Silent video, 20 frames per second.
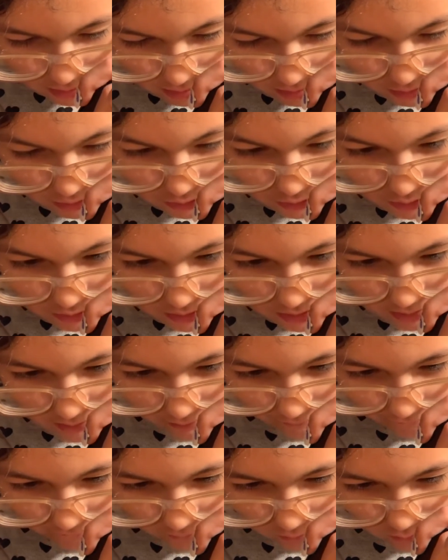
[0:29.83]
I choose them,
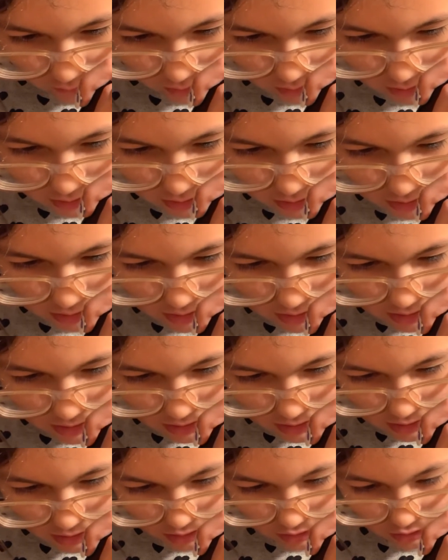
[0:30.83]
of course.
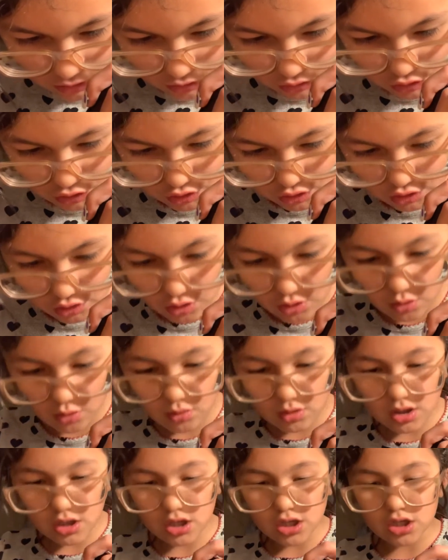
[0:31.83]
They're
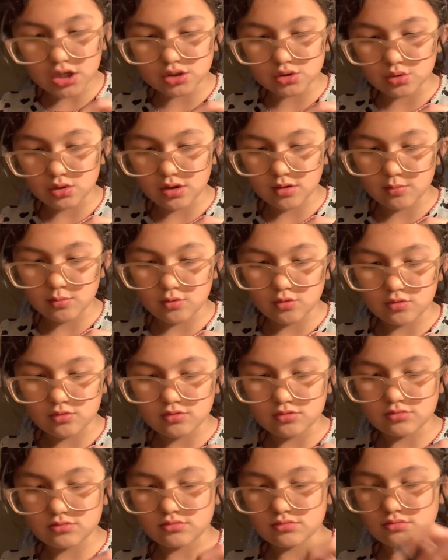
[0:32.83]
so adorable.
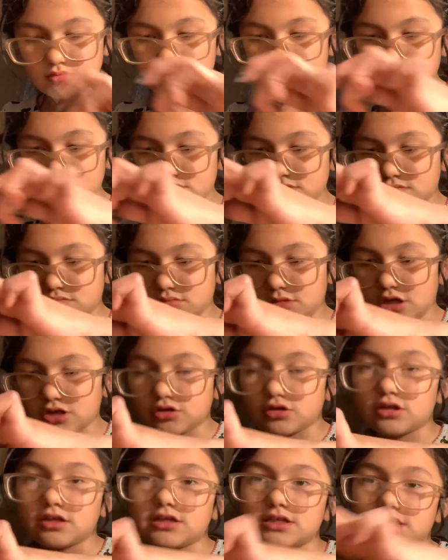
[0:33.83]
That's
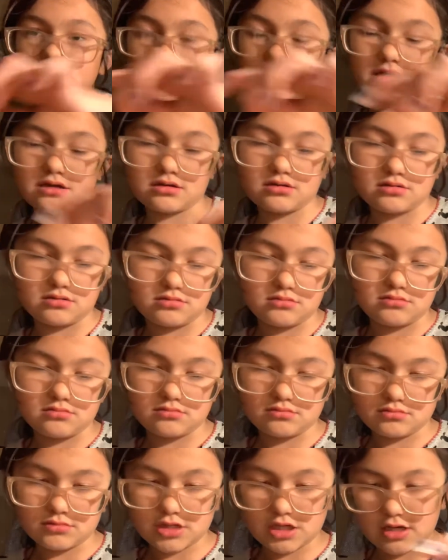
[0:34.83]
all I say.
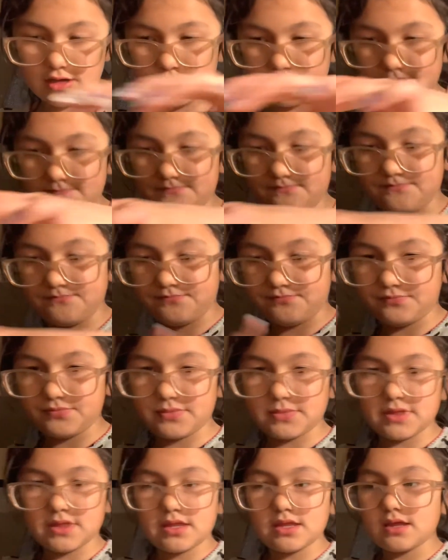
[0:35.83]
Okay.
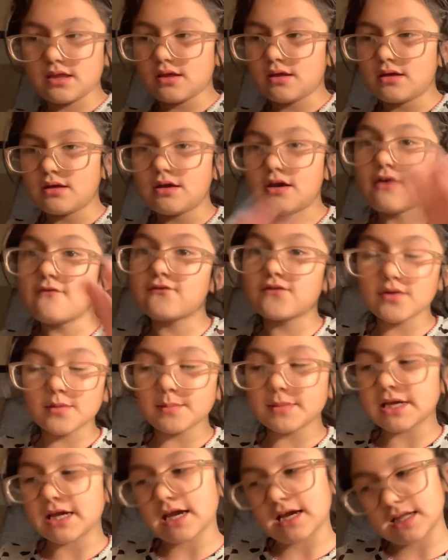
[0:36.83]
For
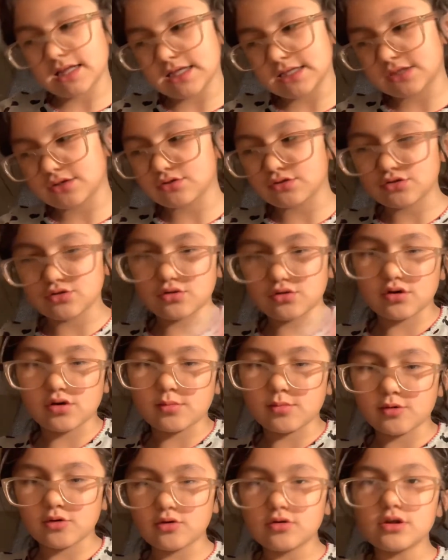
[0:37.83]
me, at least, they're
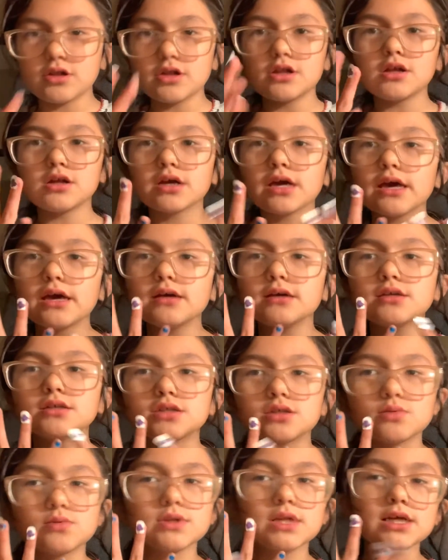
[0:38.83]
adorable. Okay,
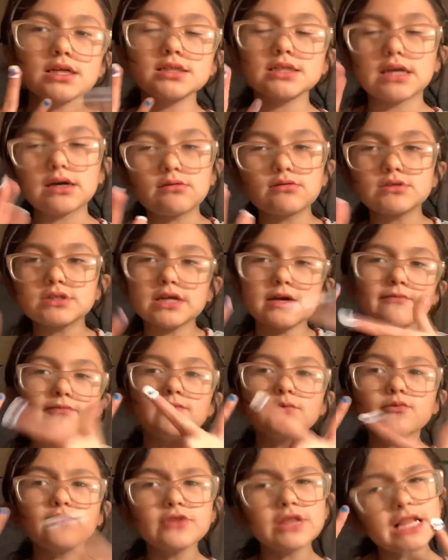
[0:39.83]
done with that. Now, time
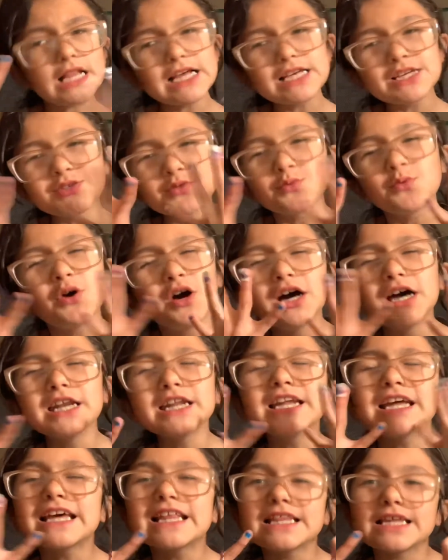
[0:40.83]
for the last one.
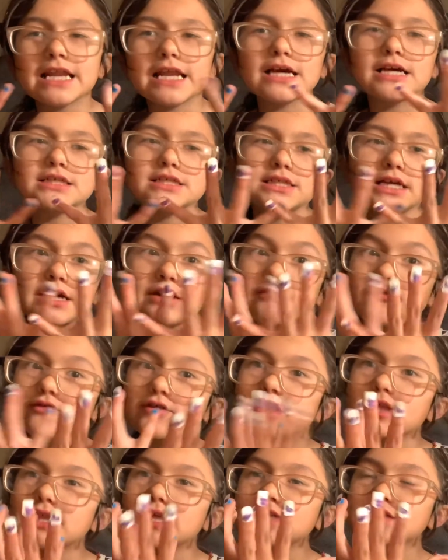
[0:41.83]
And then I could take
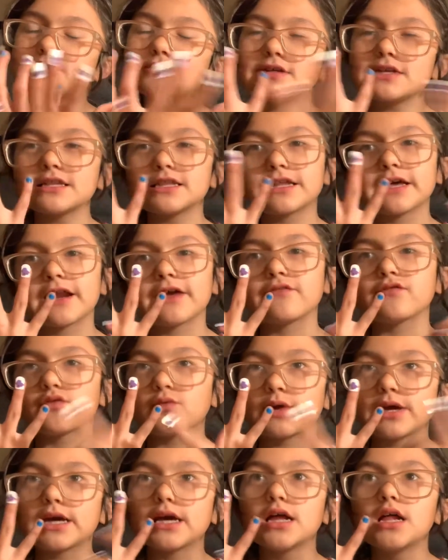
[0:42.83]
this one. And then I have to
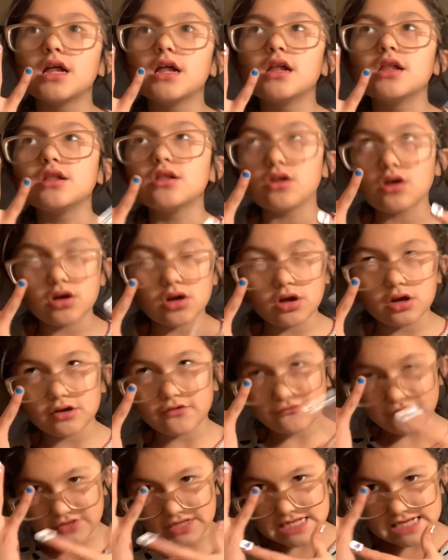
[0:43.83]
wait longer
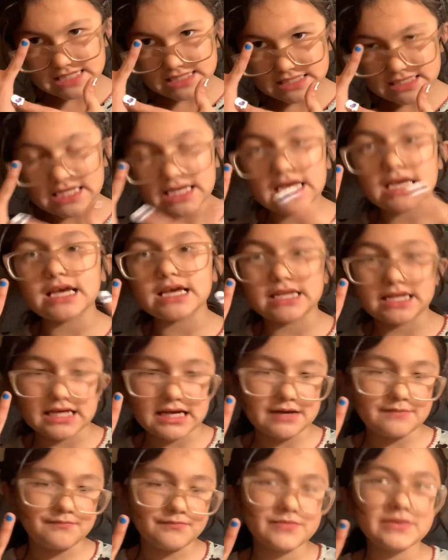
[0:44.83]
for this. And
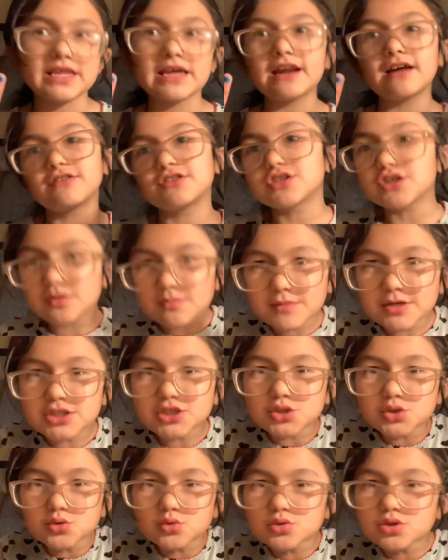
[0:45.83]
yeah. then I'll show my
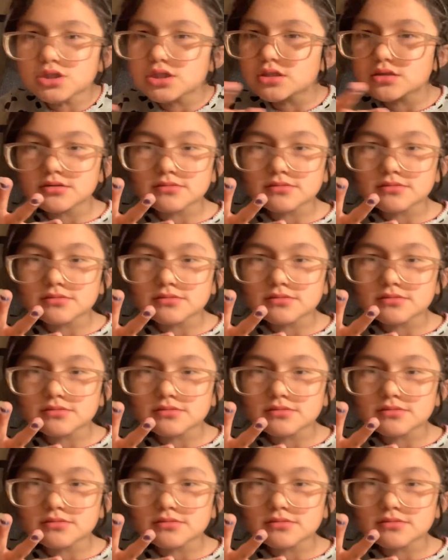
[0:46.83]
shoes.